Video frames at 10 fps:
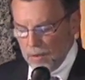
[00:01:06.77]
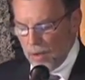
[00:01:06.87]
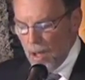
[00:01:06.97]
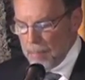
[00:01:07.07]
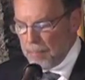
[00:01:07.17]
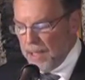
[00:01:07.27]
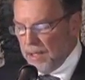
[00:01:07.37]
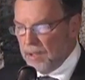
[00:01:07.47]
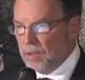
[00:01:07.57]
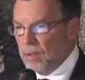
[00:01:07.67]
the
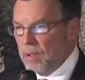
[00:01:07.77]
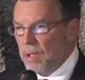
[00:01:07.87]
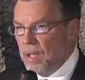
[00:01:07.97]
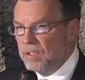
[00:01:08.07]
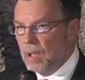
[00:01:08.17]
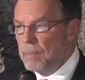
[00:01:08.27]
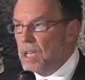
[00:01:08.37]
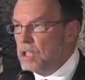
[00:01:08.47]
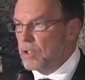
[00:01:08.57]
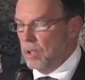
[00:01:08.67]
companies
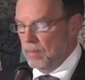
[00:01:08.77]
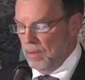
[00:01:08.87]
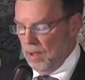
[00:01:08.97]
established